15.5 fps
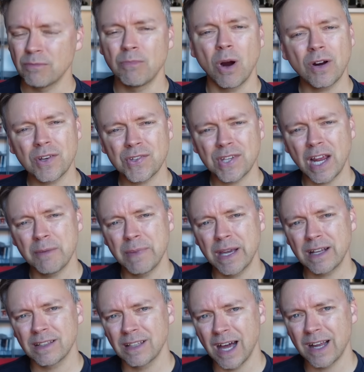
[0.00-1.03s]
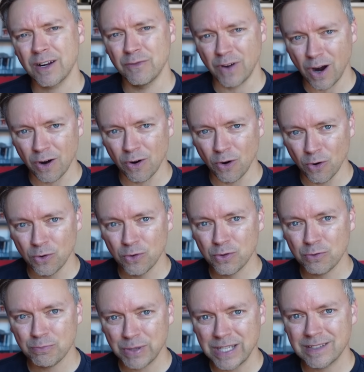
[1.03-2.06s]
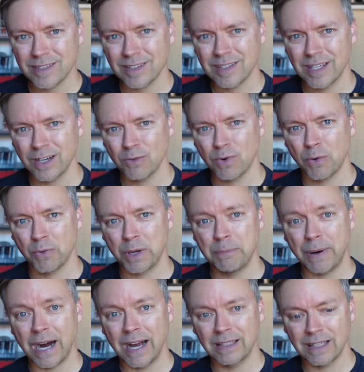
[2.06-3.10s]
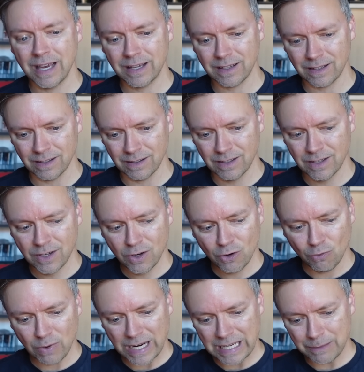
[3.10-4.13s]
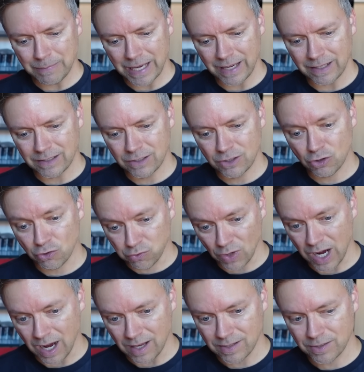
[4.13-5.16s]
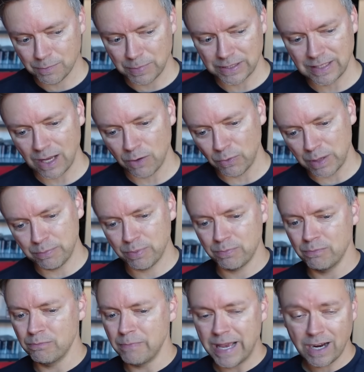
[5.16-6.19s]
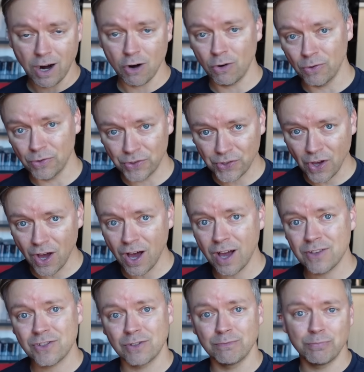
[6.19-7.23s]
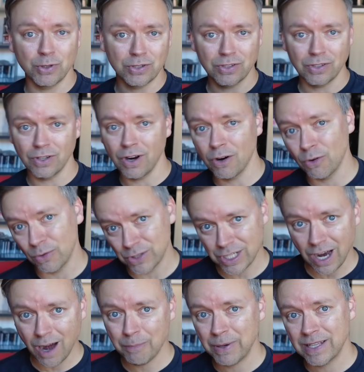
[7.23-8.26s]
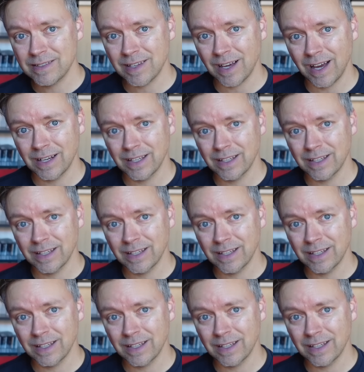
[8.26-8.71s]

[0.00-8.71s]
Marcus and I make a lot of our own pizzas here where we buy like a ready-made crust, but then we make our own sauce and put our own toppings on